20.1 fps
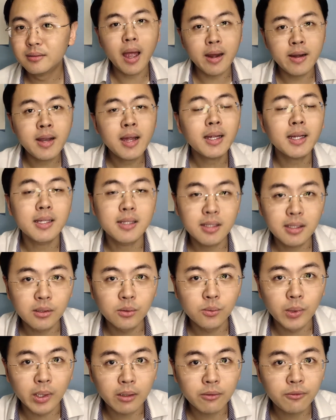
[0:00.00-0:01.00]
And that can
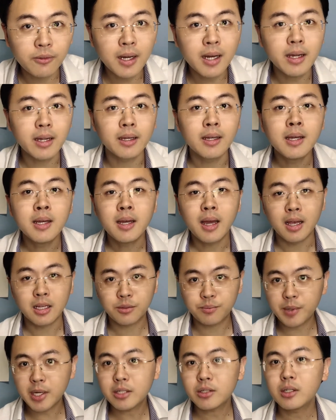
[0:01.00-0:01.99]
still work fine,
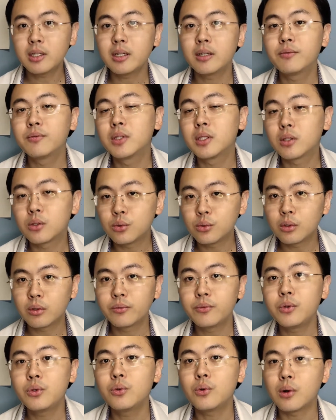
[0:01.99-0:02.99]
especially if the two
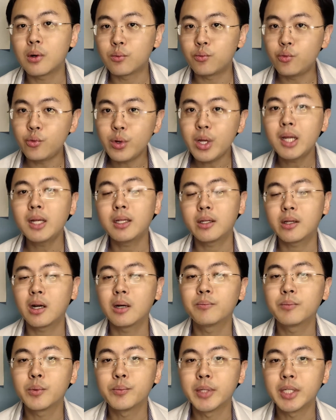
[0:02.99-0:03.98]
of you really
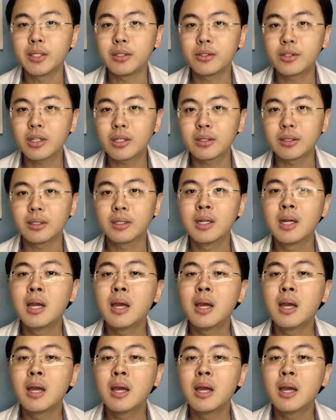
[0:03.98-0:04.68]
complement each other.